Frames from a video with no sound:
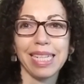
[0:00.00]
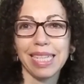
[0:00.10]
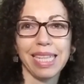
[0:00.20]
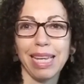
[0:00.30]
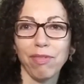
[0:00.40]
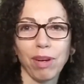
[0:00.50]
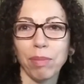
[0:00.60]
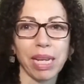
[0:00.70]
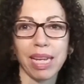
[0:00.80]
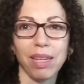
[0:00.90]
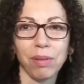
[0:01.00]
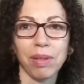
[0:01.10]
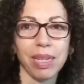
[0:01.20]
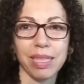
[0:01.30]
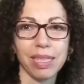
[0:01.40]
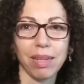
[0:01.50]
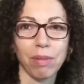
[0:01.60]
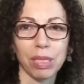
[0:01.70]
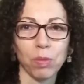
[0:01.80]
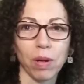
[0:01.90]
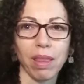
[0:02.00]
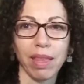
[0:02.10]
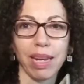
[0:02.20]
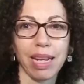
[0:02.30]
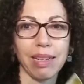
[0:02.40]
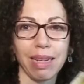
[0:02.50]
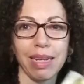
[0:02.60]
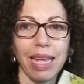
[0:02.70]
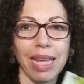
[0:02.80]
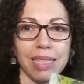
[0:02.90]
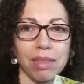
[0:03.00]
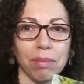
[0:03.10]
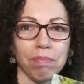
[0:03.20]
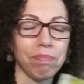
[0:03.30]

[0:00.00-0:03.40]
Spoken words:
the fabric alone it was worth it, and it has some